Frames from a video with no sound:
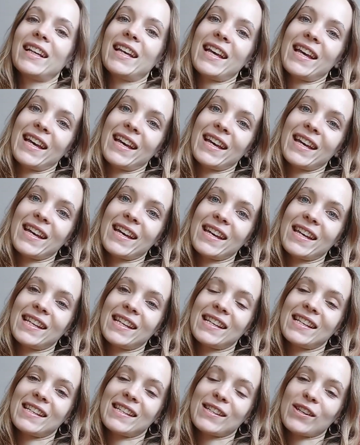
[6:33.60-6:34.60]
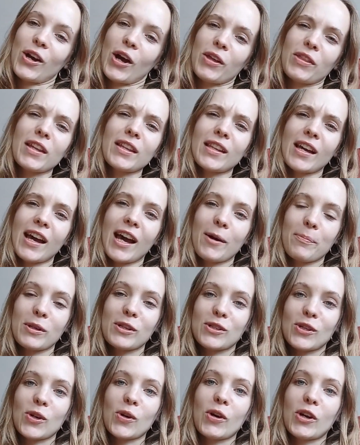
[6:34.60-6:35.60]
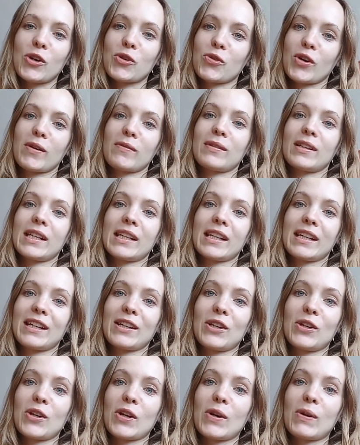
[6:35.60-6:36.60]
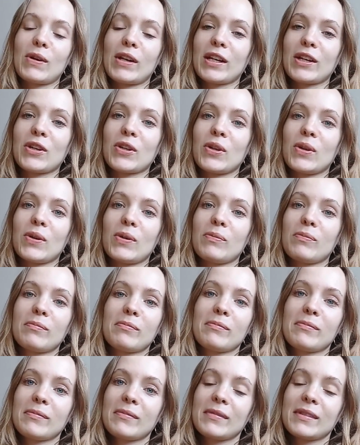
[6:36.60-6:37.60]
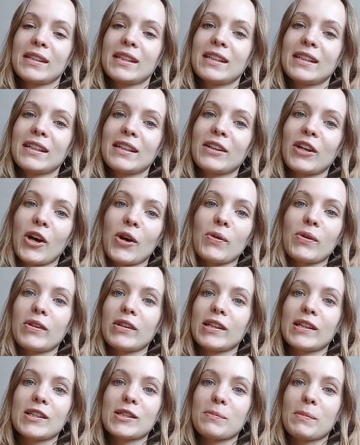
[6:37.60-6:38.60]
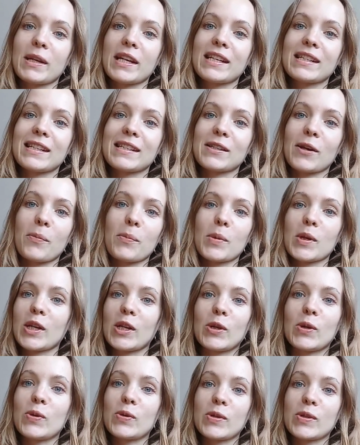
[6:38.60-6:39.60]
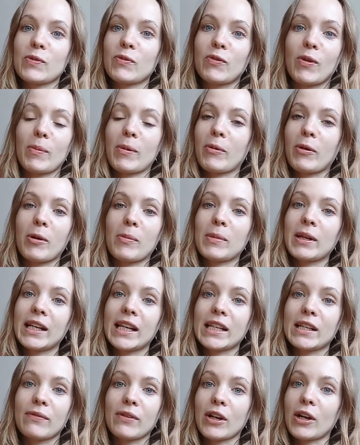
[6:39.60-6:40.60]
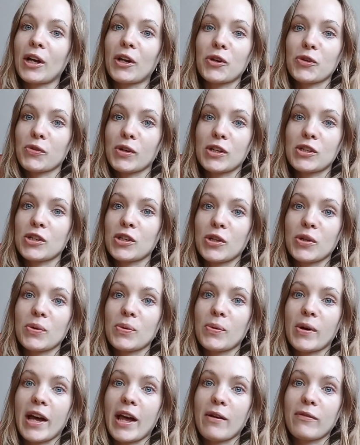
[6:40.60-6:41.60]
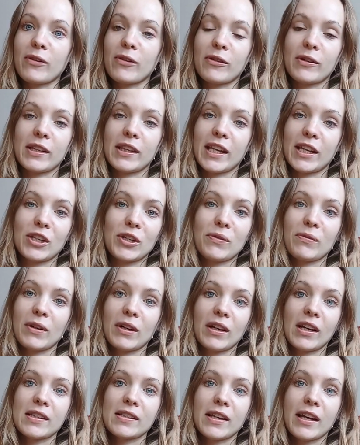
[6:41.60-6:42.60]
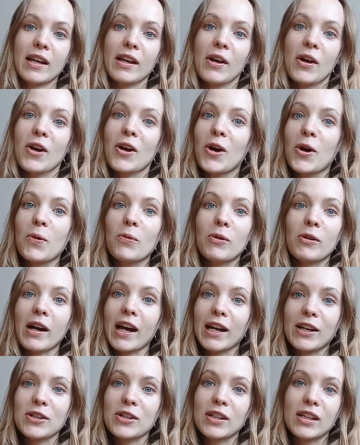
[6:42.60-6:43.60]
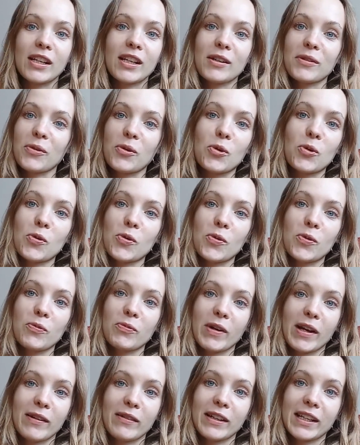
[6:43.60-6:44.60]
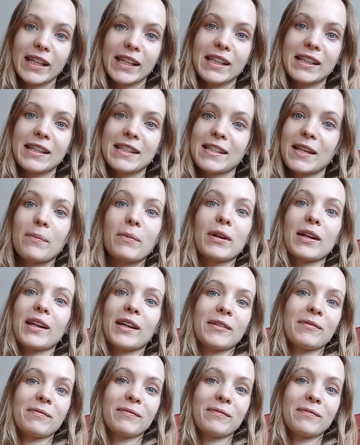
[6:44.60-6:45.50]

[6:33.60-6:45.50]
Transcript: And I think that happens a lot in traveling, like you go and speak to somebody who's from a completely different country to you, whatever, and then you realise that we're actually all very similar.